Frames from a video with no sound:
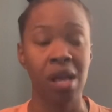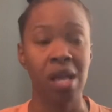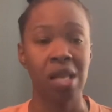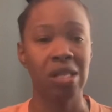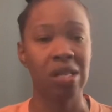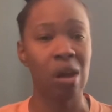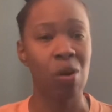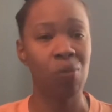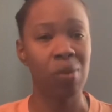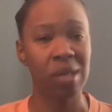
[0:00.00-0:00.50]

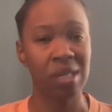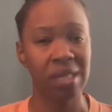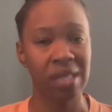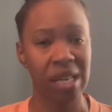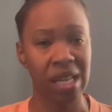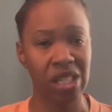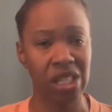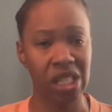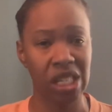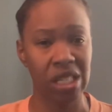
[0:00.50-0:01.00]
so I wouldn't
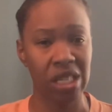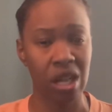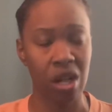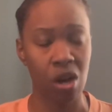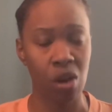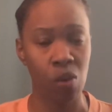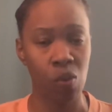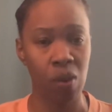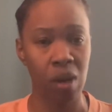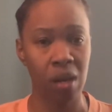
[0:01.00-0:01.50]
say she's a
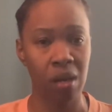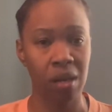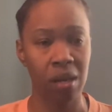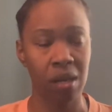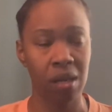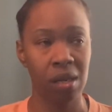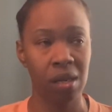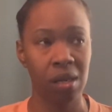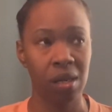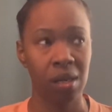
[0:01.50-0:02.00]

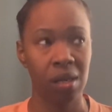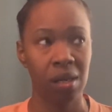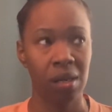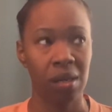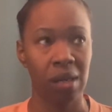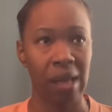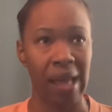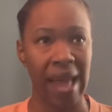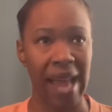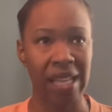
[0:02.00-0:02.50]
coworker.
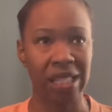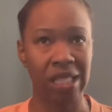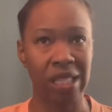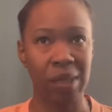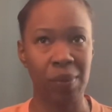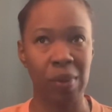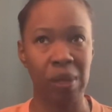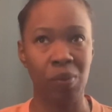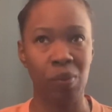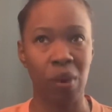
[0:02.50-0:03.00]
Actually,
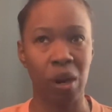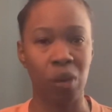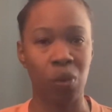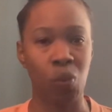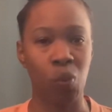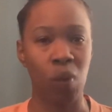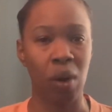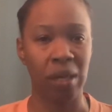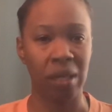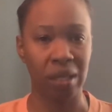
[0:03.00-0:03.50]
we worked
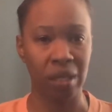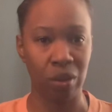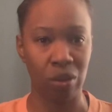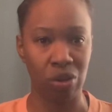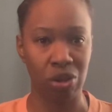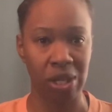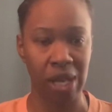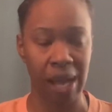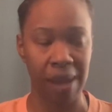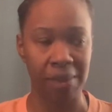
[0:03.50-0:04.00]
one little
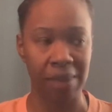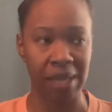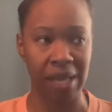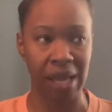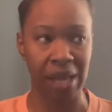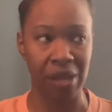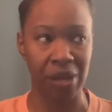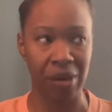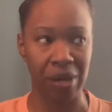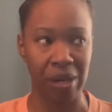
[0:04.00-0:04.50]
job
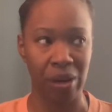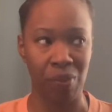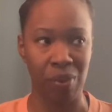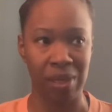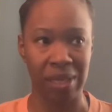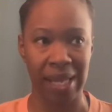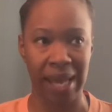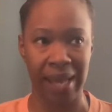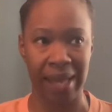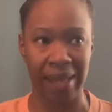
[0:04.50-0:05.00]
together, and it was
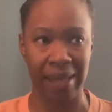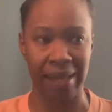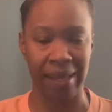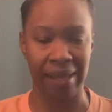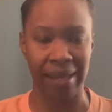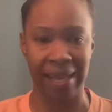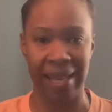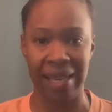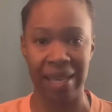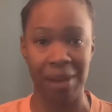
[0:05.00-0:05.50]
like a
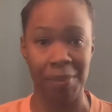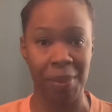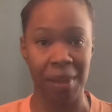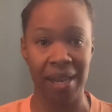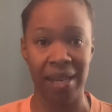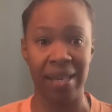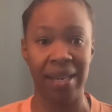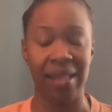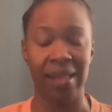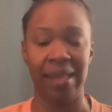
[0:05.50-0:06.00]

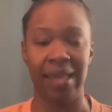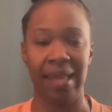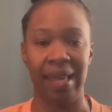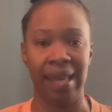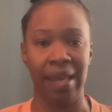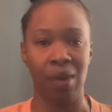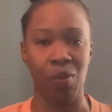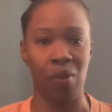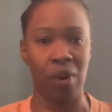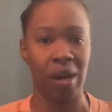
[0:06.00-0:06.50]
independent
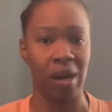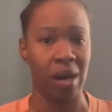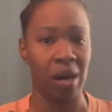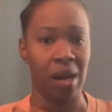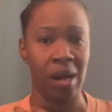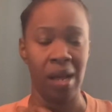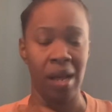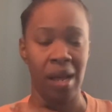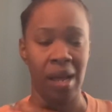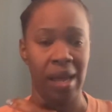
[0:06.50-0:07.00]
thing where
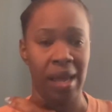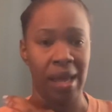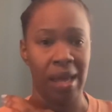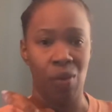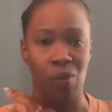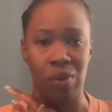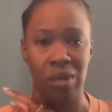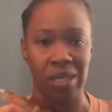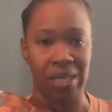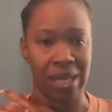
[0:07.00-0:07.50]
it
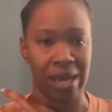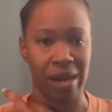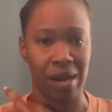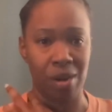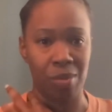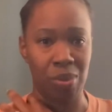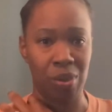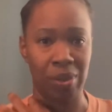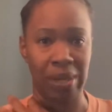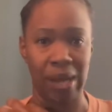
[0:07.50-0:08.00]
was
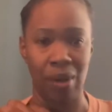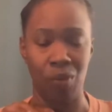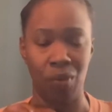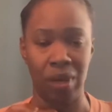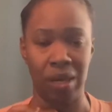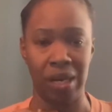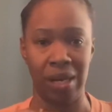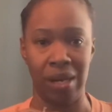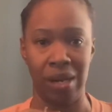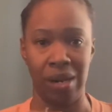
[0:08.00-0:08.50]
terrible. They
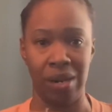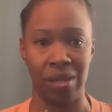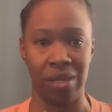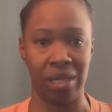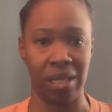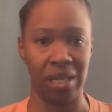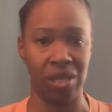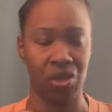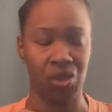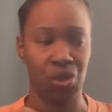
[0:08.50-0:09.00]
wanted
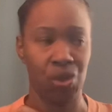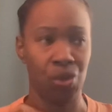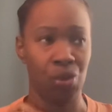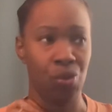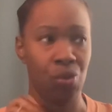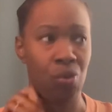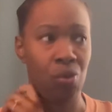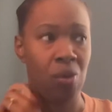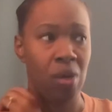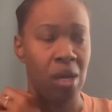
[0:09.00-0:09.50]
nurses
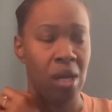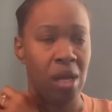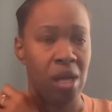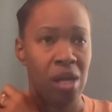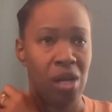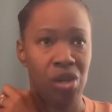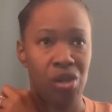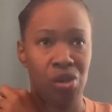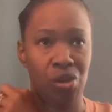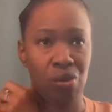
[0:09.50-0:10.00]
to
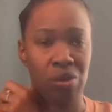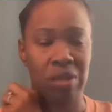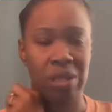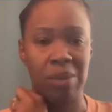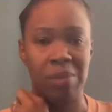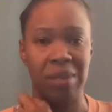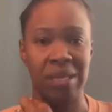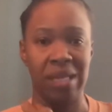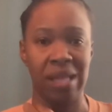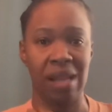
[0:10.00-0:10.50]
do some
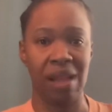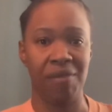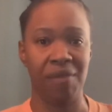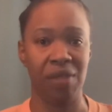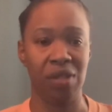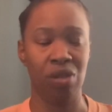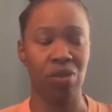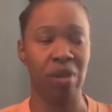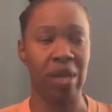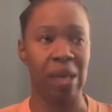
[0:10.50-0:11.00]
stuff,
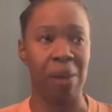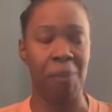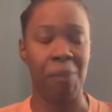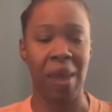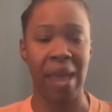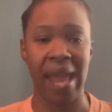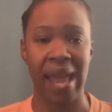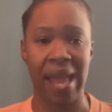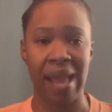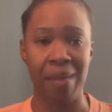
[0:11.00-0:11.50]
and you get
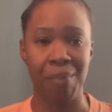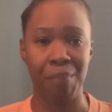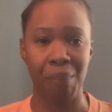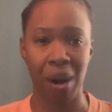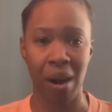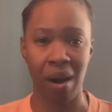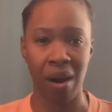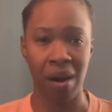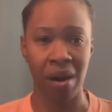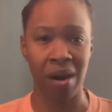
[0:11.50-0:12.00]
paid
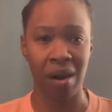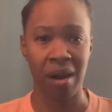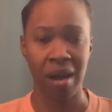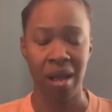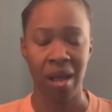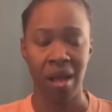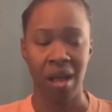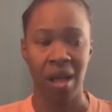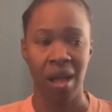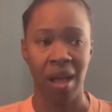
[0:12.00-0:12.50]
per
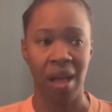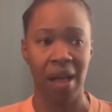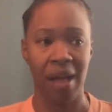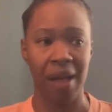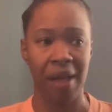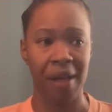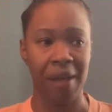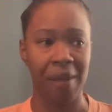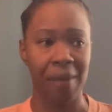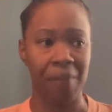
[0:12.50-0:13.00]

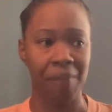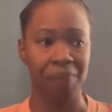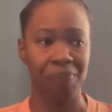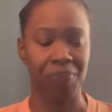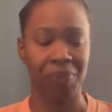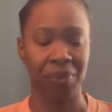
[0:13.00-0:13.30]
um,